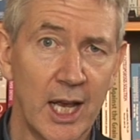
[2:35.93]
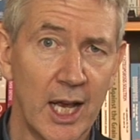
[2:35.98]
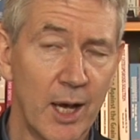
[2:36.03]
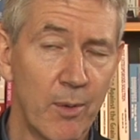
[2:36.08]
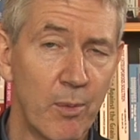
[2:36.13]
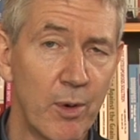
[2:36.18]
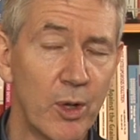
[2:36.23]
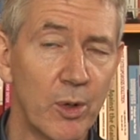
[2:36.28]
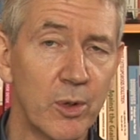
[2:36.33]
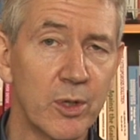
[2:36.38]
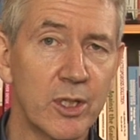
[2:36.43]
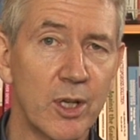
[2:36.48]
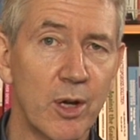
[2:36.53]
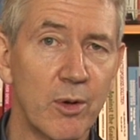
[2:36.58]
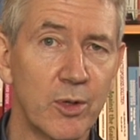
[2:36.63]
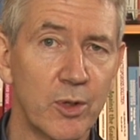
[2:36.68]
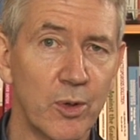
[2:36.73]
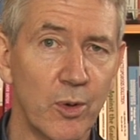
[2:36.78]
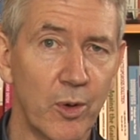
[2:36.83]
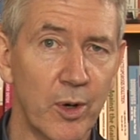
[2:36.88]
and we also
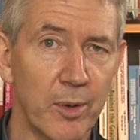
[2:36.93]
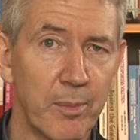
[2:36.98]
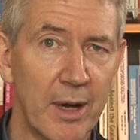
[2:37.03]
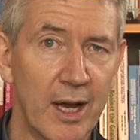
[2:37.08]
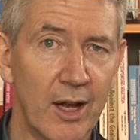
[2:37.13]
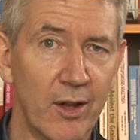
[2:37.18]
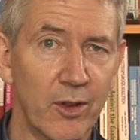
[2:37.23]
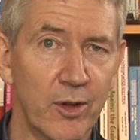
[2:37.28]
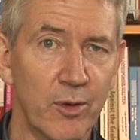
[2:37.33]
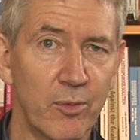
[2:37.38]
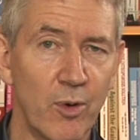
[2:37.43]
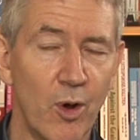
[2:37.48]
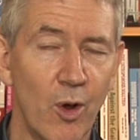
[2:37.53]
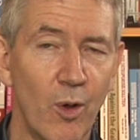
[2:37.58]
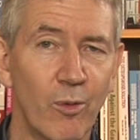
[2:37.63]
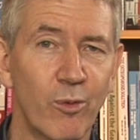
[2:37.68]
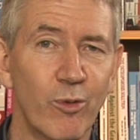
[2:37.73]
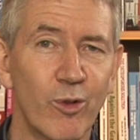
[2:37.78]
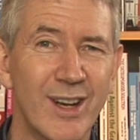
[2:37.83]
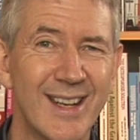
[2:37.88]
talk about the
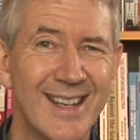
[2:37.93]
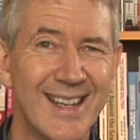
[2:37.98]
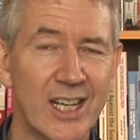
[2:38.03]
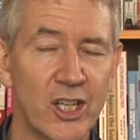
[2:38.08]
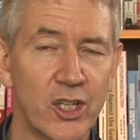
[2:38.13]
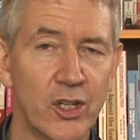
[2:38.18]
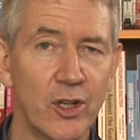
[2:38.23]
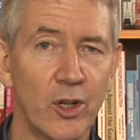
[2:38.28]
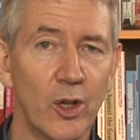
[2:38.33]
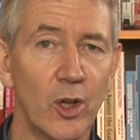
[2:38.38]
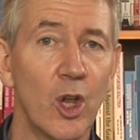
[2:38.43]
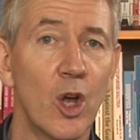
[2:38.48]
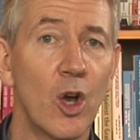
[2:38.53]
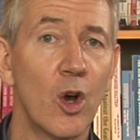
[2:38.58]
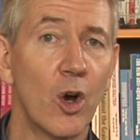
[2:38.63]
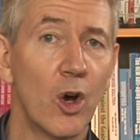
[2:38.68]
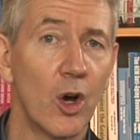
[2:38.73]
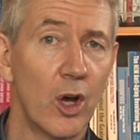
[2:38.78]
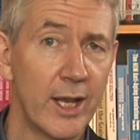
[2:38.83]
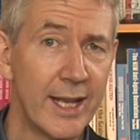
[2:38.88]
role for additional
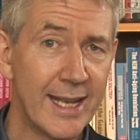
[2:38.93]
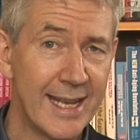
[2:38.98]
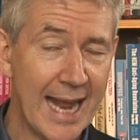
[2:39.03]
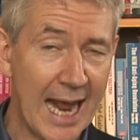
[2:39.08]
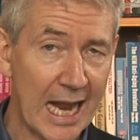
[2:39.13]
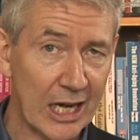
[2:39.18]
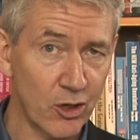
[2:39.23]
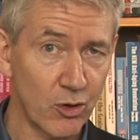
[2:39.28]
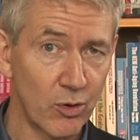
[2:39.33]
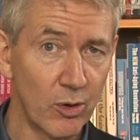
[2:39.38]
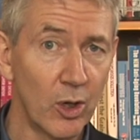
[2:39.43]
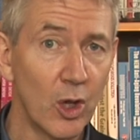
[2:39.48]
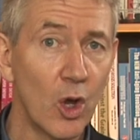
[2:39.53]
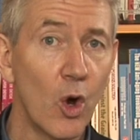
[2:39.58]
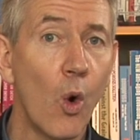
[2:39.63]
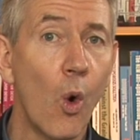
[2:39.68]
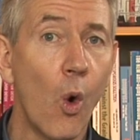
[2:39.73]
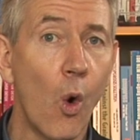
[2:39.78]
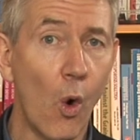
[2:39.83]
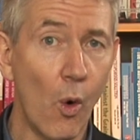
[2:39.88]
natural
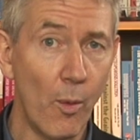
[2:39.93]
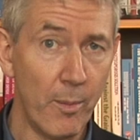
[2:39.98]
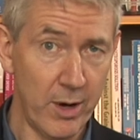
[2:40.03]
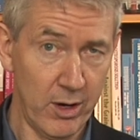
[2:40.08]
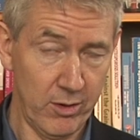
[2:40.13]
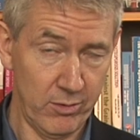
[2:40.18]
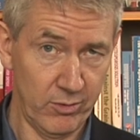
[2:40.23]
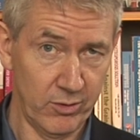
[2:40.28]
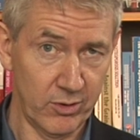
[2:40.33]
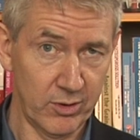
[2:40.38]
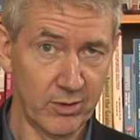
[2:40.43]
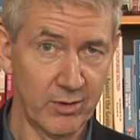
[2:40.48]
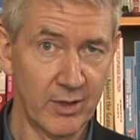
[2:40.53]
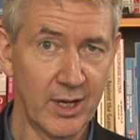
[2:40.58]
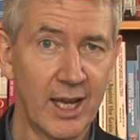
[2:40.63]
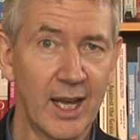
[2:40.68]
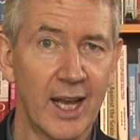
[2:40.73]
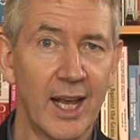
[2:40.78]
hormones,